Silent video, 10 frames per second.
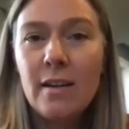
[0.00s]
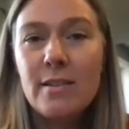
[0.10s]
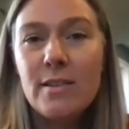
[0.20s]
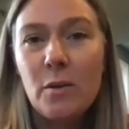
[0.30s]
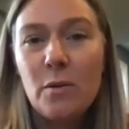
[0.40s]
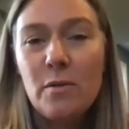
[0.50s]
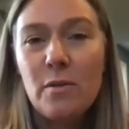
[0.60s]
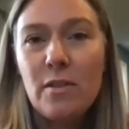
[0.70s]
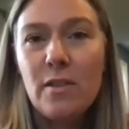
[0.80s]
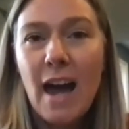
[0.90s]
So
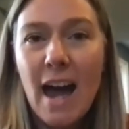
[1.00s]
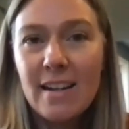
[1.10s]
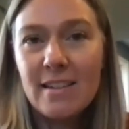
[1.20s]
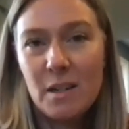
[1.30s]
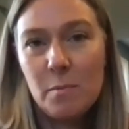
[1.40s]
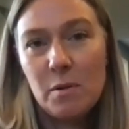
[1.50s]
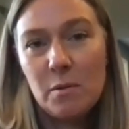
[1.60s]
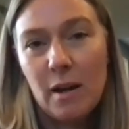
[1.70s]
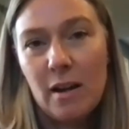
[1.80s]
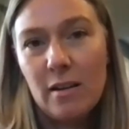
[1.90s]
that has
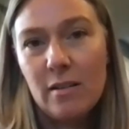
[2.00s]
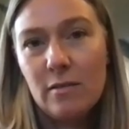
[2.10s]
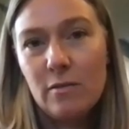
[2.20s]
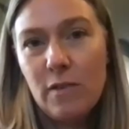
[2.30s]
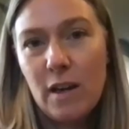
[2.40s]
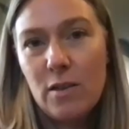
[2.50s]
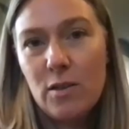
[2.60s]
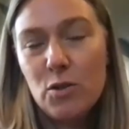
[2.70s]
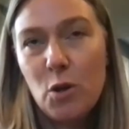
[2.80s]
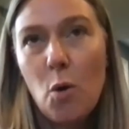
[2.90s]
deepened my faith
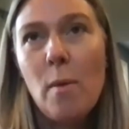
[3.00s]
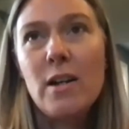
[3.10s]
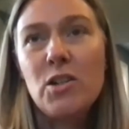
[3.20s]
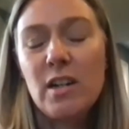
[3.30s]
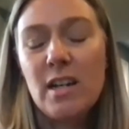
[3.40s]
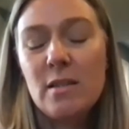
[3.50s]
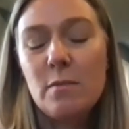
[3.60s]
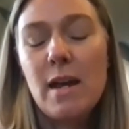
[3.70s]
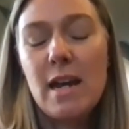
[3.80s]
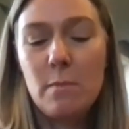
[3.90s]
so much and has
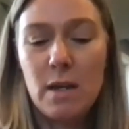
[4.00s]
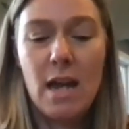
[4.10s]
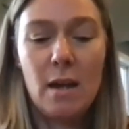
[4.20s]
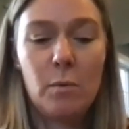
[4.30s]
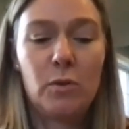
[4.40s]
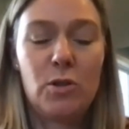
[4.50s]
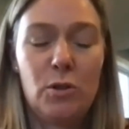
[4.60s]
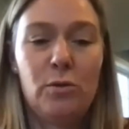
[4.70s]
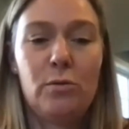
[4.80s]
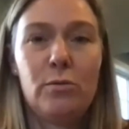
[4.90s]
made me able
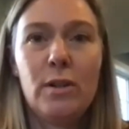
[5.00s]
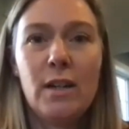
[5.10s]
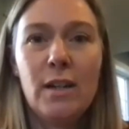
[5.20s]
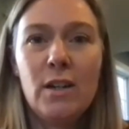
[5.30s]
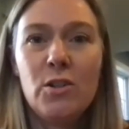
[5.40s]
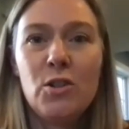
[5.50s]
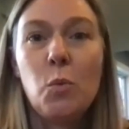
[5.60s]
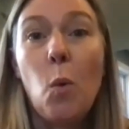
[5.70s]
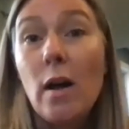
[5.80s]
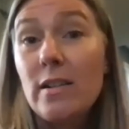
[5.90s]
to just
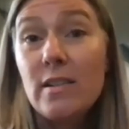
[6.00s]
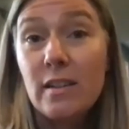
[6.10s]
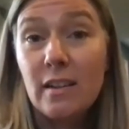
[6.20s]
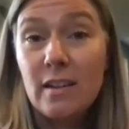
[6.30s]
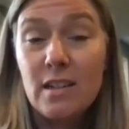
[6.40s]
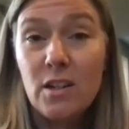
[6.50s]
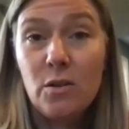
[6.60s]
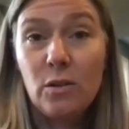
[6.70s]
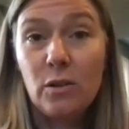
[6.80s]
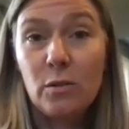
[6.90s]
want to
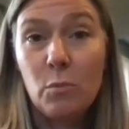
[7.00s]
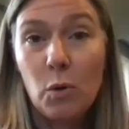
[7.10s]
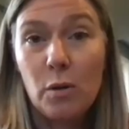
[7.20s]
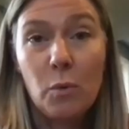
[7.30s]
continue to learn more and